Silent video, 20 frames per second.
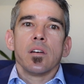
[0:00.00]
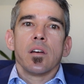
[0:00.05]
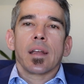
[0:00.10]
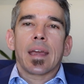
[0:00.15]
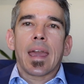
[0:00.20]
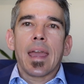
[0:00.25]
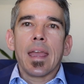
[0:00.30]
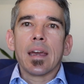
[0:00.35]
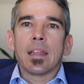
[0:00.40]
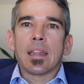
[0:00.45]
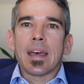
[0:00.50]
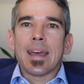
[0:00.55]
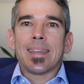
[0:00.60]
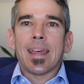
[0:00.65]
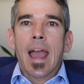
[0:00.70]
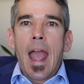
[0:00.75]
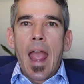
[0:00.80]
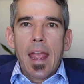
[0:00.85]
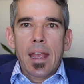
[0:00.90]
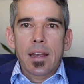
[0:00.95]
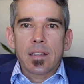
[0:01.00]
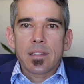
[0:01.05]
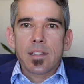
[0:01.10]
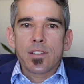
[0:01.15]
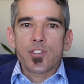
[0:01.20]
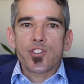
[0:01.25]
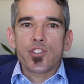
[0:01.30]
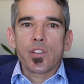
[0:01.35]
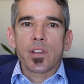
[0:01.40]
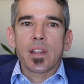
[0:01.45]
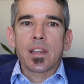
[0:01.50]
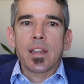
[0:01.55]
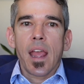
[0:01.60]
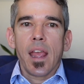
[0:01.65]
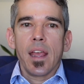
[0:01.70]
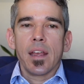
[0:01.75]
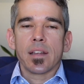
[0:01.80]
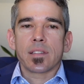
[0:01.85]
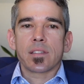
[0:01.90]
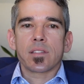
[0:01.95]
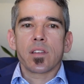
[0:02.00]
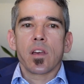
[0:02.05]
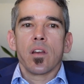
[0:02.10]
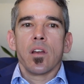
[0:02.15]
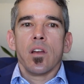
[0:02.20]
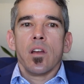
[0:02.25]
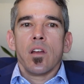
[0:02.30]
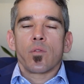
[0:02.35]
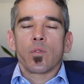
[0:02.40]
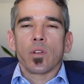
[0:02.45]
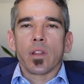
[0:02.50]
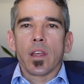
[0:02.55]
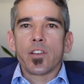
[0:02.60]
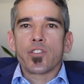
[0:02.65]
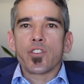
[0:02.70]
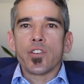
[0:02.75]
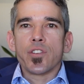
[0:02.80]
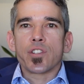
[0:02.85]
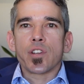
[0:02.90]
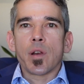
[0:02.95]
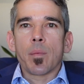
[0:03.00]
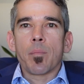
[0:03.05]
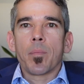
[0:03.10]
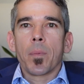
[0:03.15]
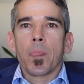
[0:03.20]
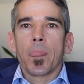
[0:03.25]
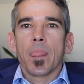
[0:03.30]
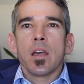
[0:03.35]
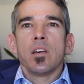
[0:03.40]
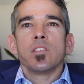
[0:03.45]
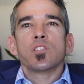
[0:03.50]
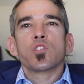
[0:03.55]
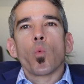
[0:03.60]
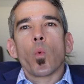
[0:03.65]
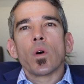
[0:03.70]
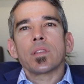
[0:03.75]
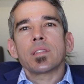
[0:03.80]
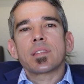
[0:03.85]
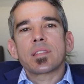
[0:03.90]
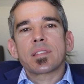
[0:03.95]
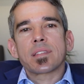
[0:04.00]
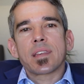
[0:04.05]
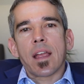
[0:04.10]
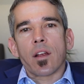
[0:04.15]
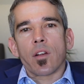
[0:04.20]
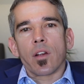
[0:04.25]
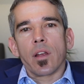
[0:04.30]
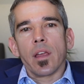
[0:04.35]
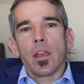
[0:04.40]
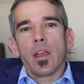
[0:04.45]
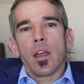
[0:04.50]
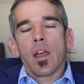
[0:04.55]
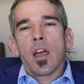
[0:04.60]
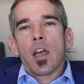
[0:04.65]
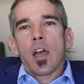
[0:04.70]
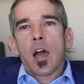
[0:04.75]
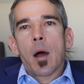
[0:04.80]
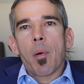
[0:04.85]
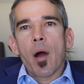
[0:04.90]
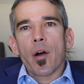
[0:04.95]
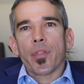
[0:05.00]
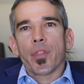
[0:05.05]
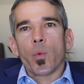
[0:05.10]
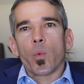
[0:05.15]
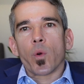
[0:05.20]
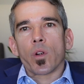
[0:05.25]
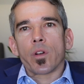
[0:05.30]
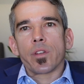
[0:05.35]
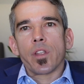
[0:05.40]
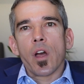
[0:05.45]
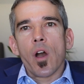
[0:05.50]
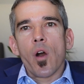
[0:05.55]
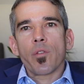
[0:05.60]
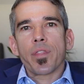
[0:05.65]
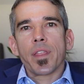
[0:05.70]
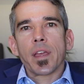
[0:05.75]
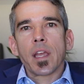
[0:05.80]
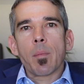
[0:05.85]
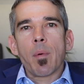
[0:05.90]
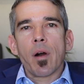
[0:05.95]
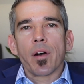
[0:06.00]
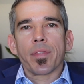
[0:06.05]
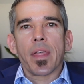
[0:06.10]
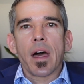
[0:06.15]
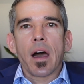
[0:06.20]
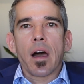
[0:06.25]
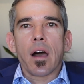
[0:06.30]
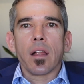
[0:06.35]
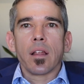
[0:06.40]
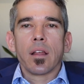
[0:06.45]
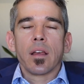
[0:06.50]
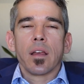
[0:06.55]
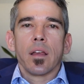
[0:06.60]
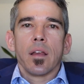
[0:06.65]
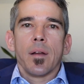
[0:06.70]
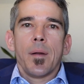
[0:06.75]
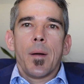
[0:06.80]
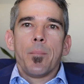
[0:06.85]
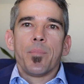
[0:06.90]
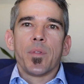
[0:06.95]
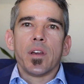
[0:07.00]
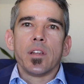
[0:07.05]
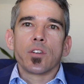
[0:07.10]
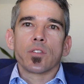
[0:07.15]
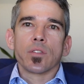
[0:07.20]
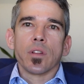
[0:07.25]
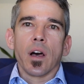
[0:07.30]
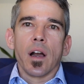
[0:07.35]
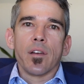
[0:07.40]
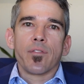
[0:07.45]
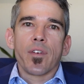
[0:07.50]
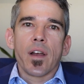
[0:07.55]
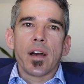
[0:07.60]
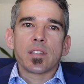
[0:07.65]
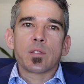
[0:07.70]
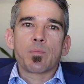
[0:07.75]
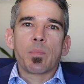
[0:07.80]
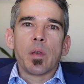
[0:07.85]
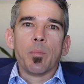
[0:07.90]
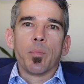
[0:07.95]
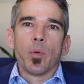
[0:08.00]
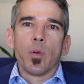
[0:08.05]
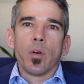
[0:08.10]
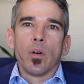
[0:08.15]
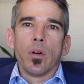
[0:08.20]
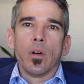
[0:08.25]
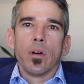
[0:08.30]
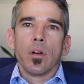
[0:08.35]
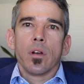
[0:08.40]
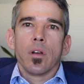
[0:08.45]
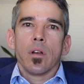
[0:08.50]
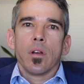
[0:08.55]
can enhance and should enhance relationship. So what's scary about the word no? Think about that in your life as people,